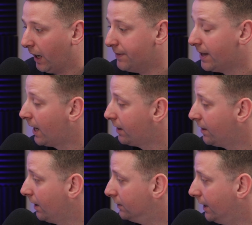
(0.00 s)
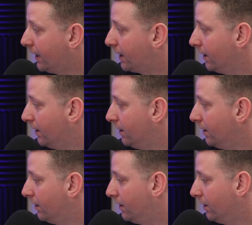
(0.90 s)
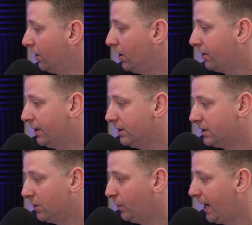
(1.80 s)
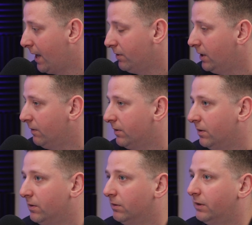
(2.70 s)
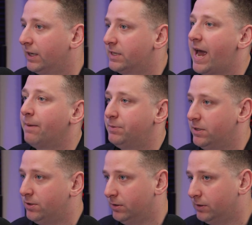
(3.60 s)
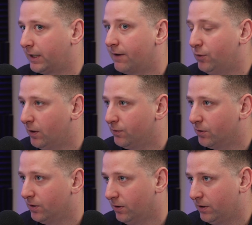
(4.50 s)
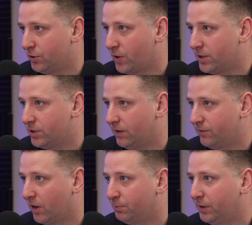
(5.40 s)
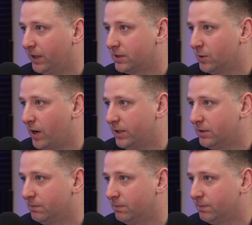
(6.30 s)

And then I think, like, there are things that we haven't even, like, tapped into. Like, have you ever heard of the tragedy of Darth Plagueis the Wise?